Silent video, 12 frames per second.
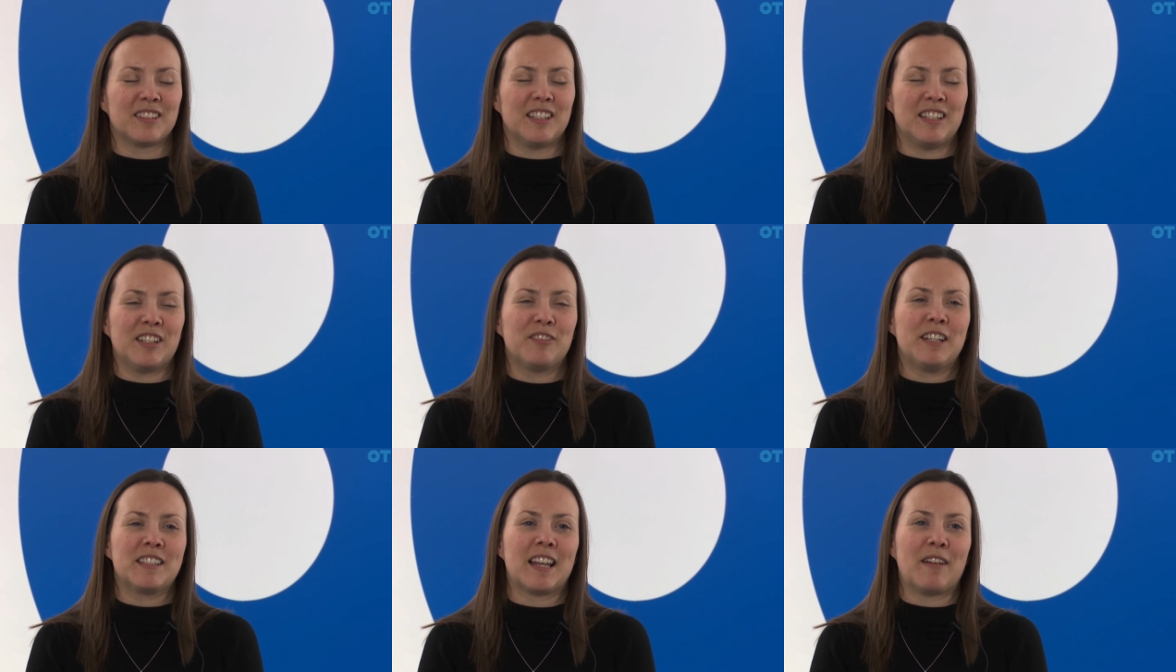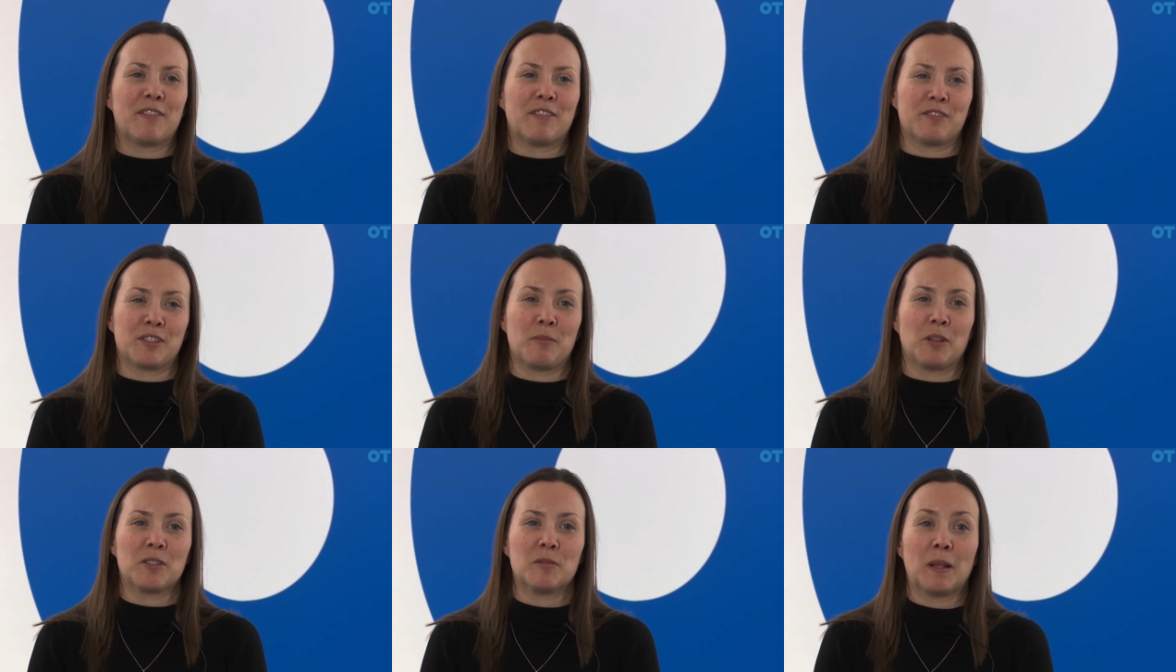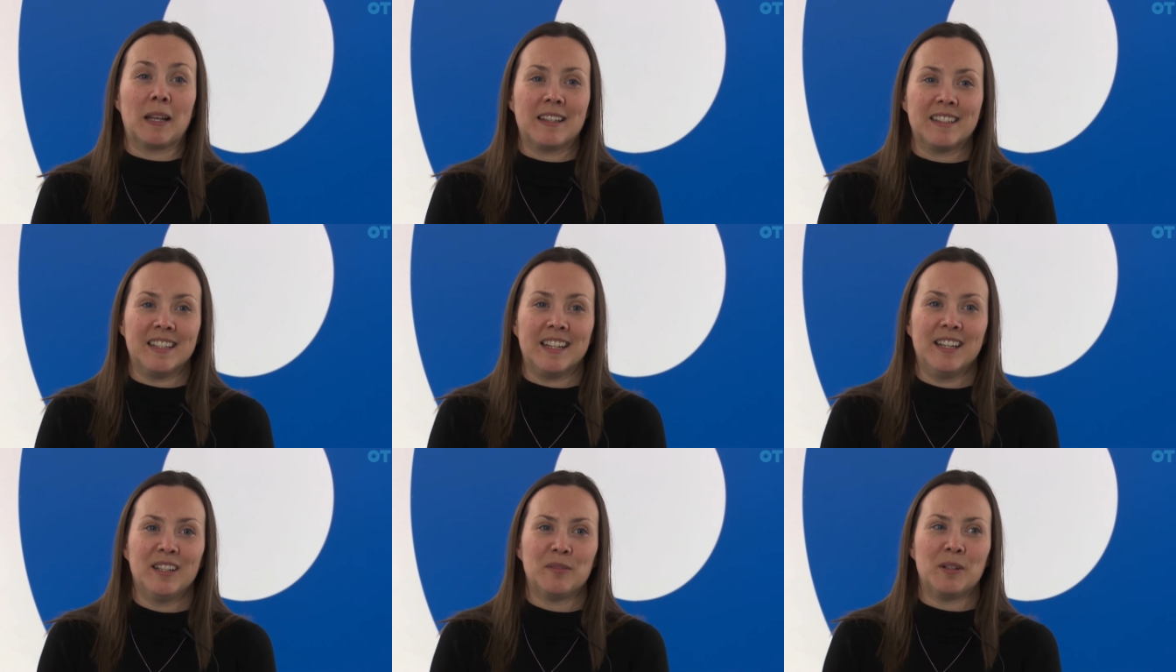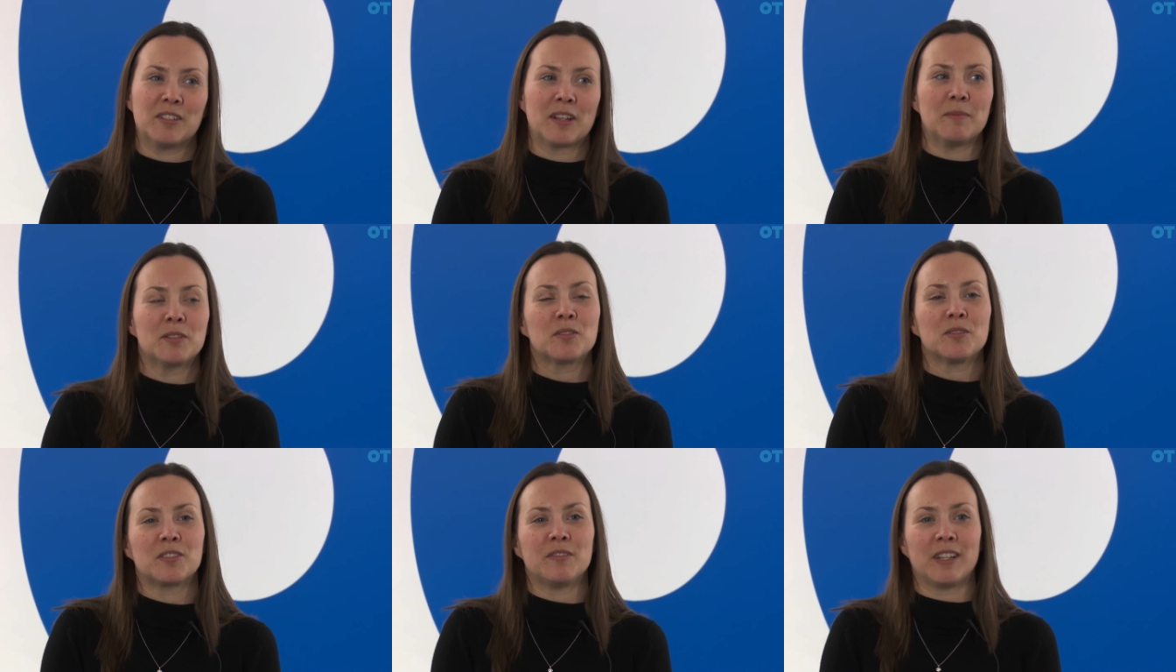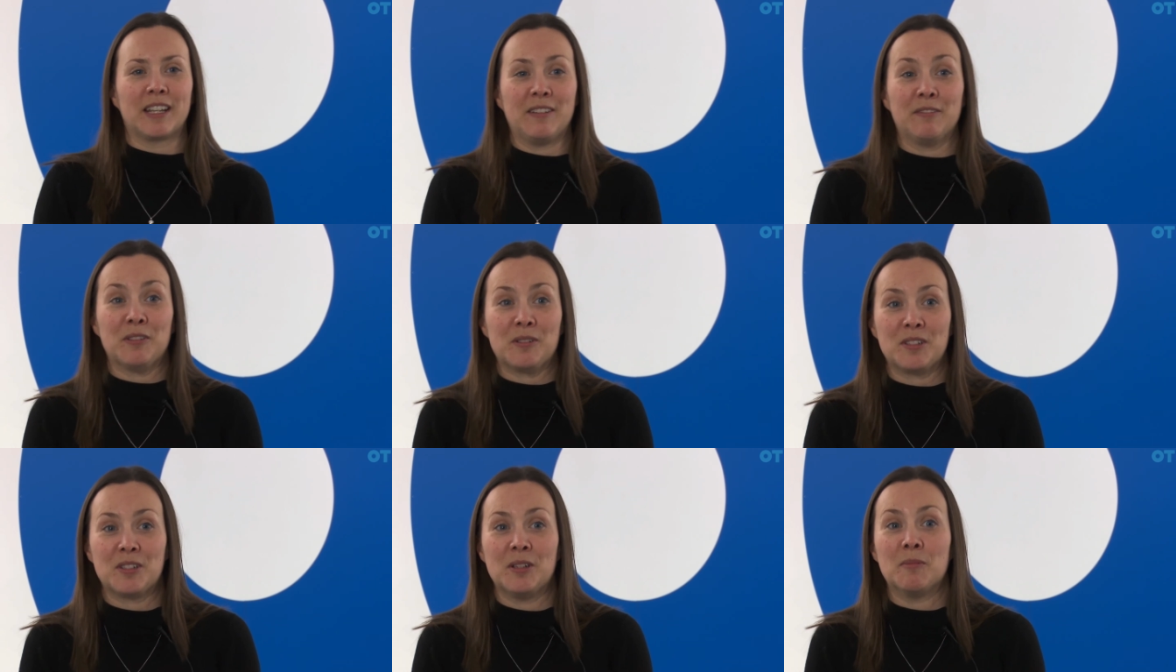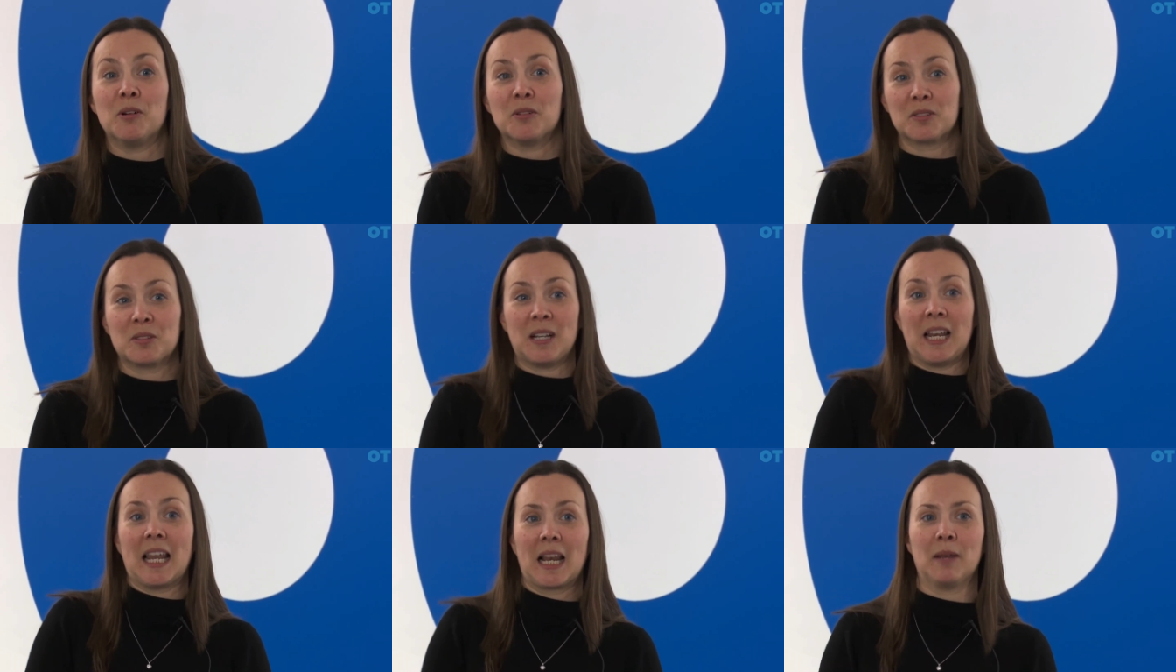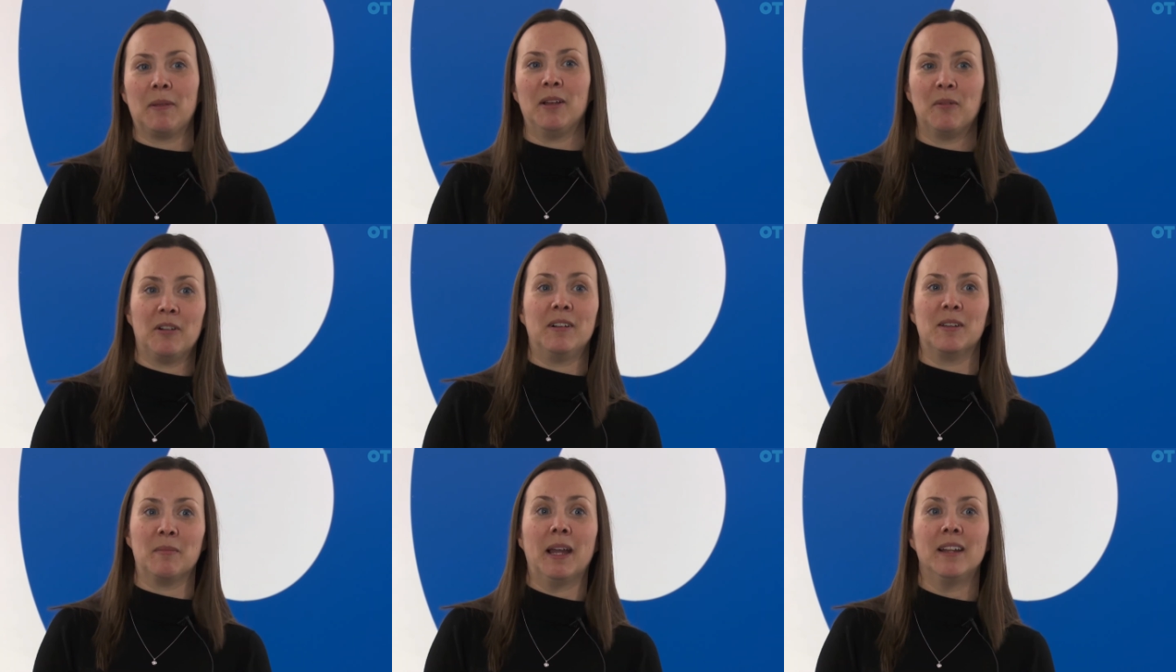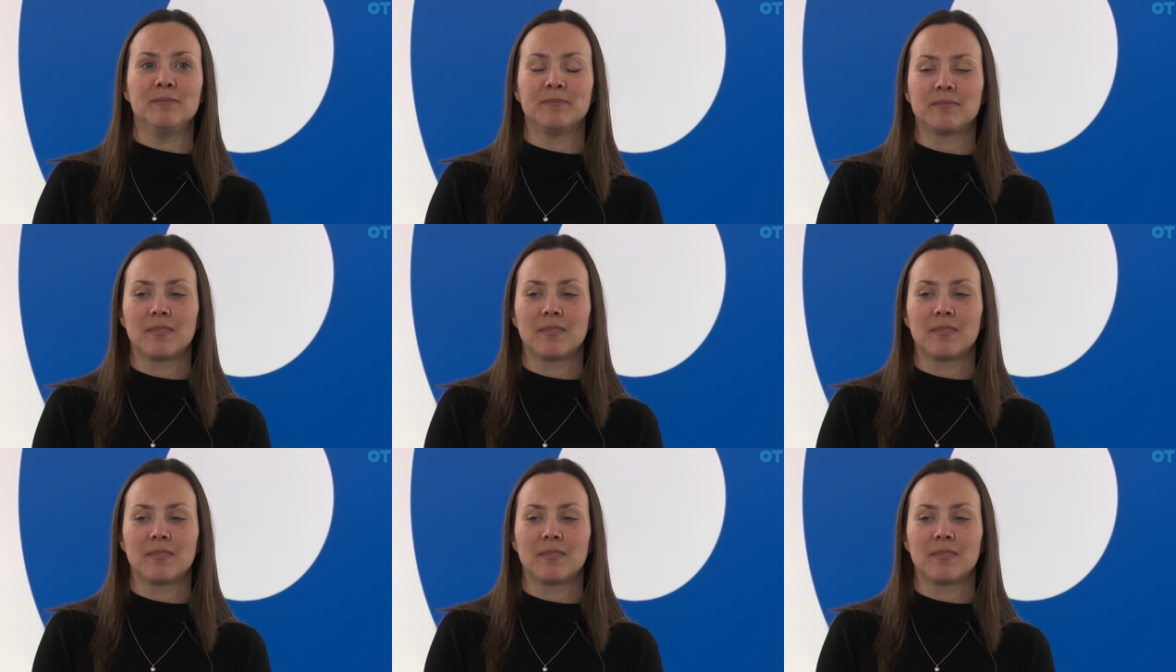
an increased level of responsibility, which I'm sort of looking forward to, but also a little bit worried about.